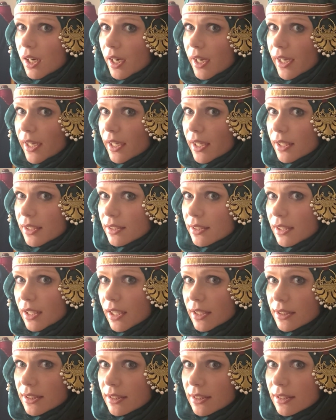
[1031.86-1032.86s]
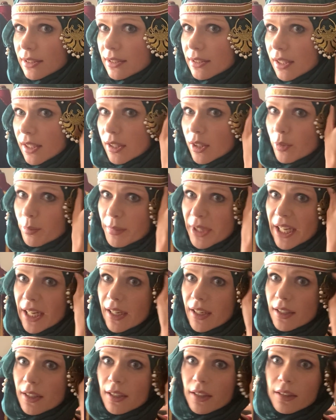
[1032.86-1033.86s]
and I just tuck them
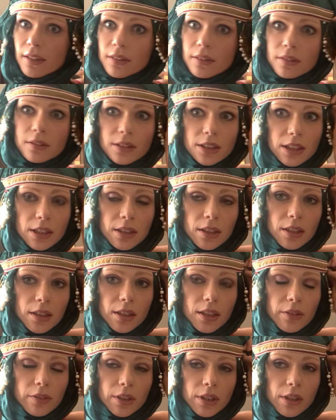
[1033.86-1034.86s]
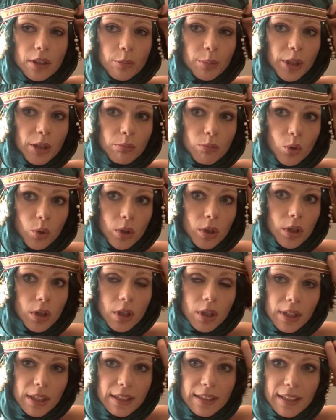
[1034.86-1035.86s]
back to give a little bit
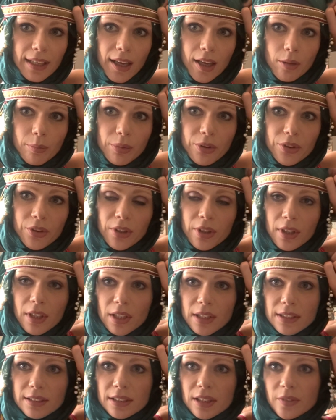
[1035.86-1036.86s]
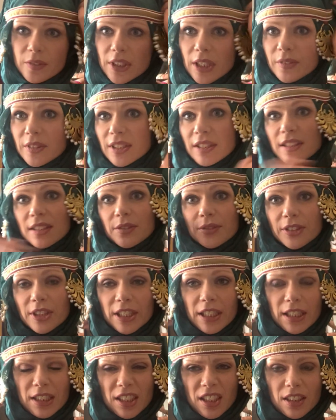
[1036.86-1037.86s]
more depth. Sometimes it's the
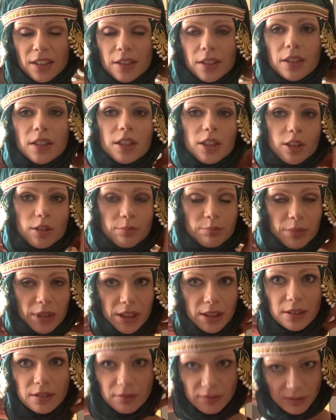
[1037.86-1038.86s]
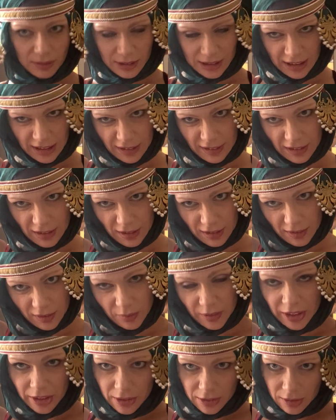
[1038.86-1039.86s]
flying nun look, but like I said, this
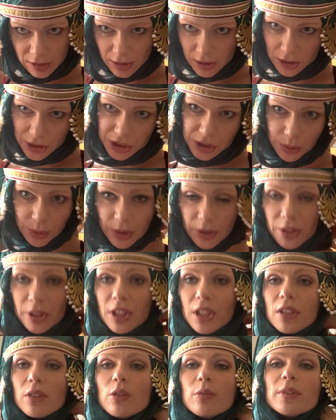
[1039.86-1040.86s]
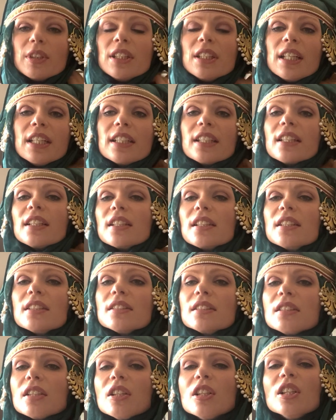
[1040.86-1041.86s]
veil is a little shorter than I normally like it,
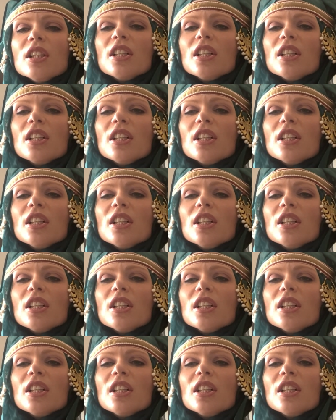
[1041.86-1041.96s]
because